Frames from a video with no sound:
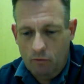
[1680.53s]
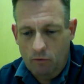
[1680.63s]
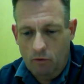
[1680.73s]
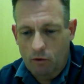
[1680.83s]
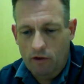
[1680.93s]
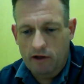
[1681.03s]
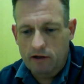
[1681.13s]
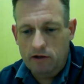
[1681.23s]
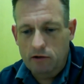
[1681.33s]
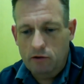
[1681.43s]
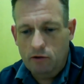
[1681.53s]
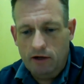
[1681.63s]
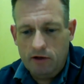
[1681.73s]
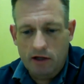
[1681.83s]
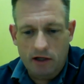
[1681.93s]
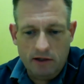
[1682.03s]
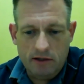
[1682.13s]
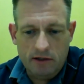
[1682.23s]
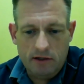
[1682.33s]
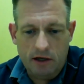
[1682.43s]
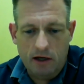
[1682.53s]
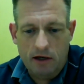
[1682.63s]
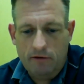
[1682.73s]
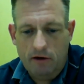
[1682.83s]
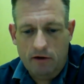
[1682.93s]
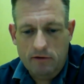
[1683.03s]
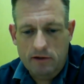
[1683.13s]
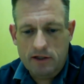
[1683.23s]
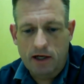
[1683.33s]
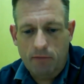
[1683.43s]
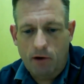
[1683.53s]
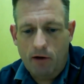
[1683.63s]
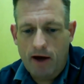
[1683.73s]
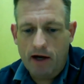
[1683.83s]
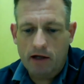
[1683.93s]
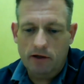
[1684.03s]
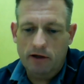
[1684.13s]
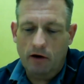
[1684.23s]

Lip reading: one thing to do, and everything is set up automatically.